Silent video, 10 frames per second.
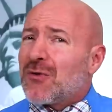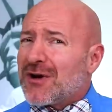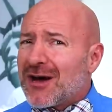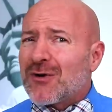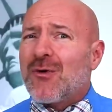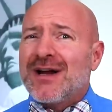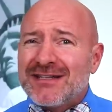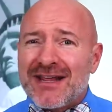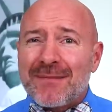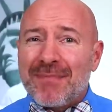Now, we're not quite
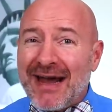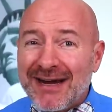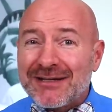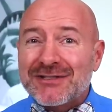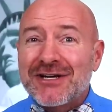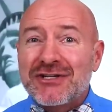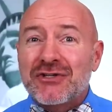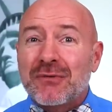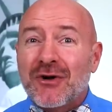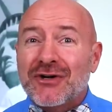to that panic
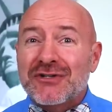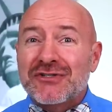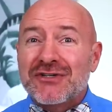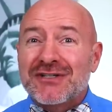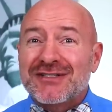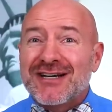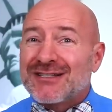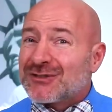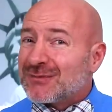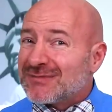stage in the markets just
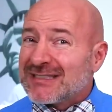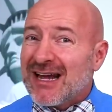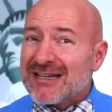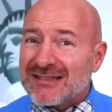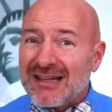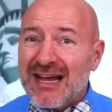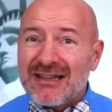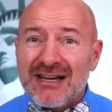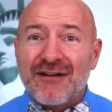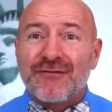yet, so stocks
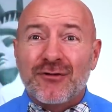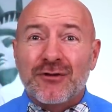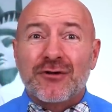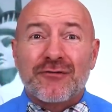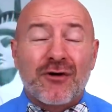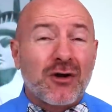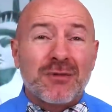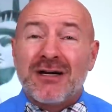likely have further to fall,